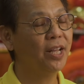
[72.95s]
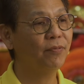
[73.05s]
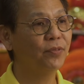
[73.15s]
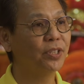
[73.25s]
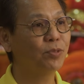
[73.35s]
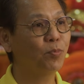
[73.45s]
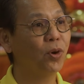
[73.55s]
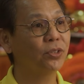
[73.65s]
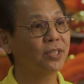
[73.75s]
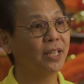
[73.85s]
have
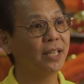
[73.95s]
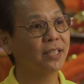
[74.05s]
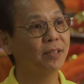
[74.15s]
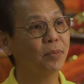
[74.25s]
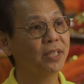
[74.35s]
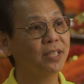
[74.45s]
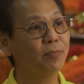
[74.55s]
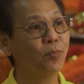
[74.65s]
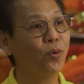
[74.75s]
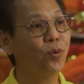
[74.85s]
sports like
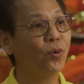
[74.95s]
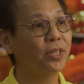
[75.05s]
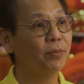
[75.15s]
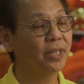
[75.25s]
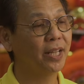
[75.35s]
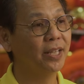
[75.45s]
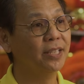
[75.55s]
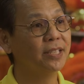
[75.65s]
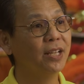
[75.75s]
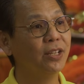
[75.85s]
basketball or table
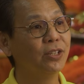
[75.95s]
tennis.